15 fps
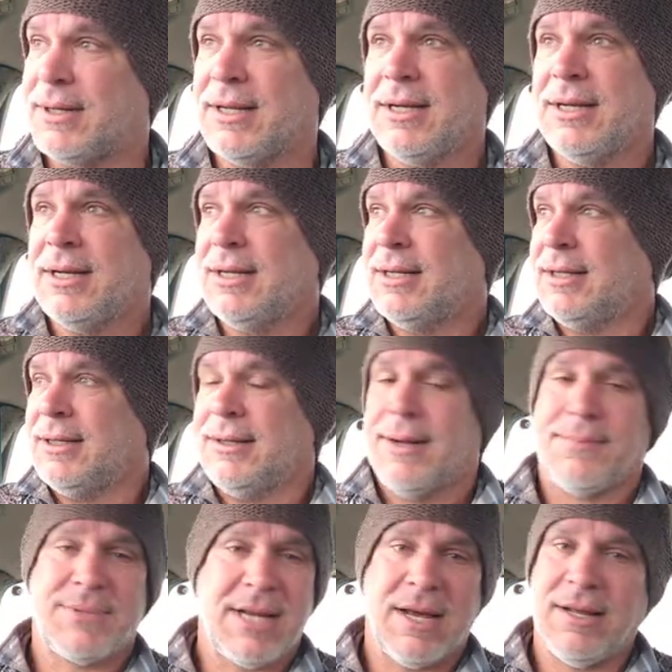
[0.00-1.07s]
And
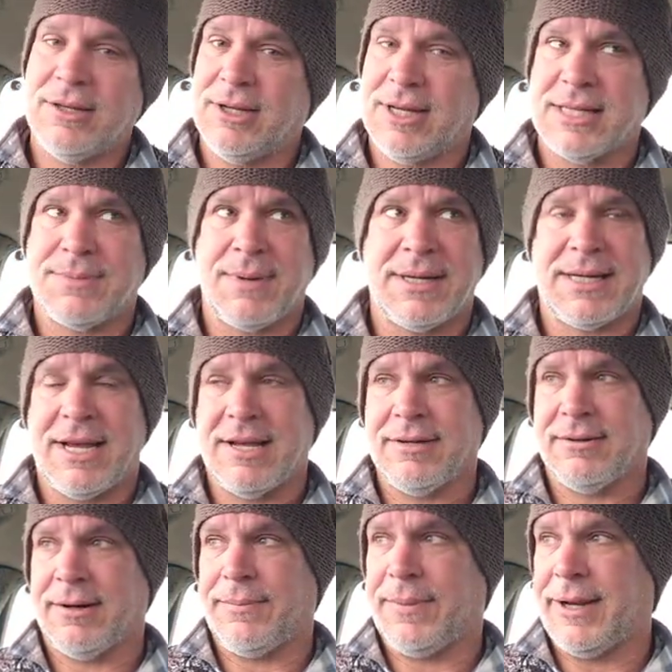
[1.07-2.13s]
I'm telling you, it gets my
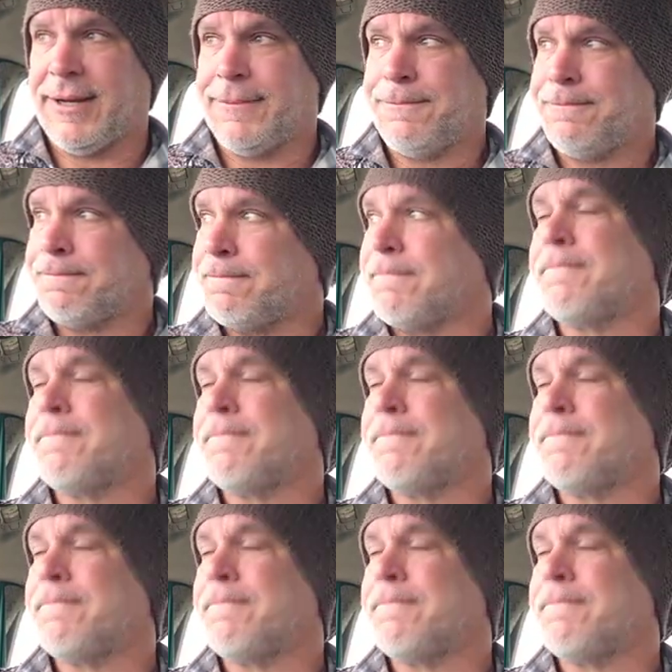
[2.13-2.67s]
dander up, man. I'm